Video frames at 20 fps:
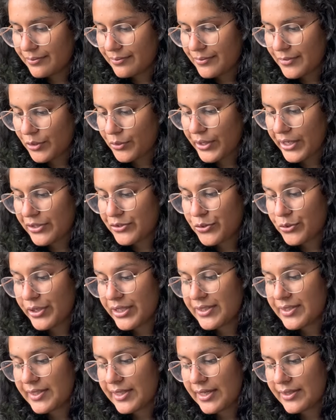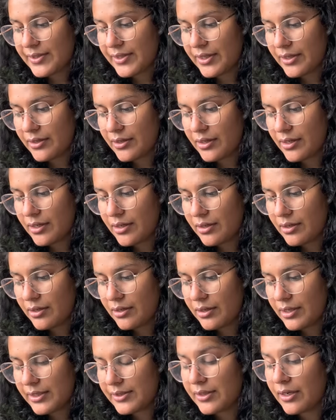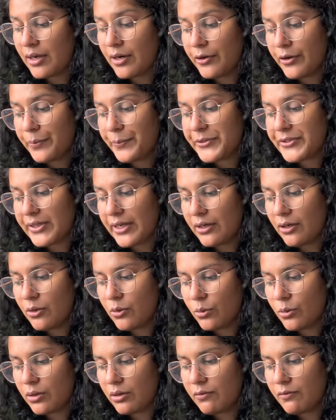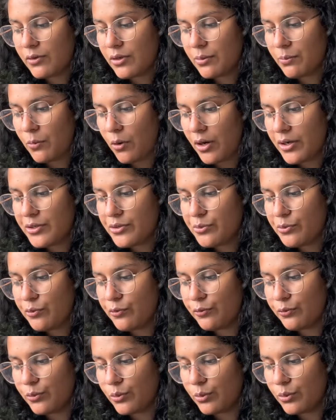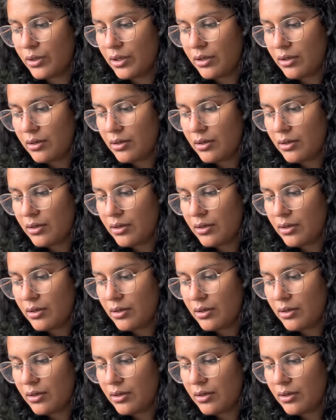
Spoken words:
okay, so it says here it's 100% local Vermont wool.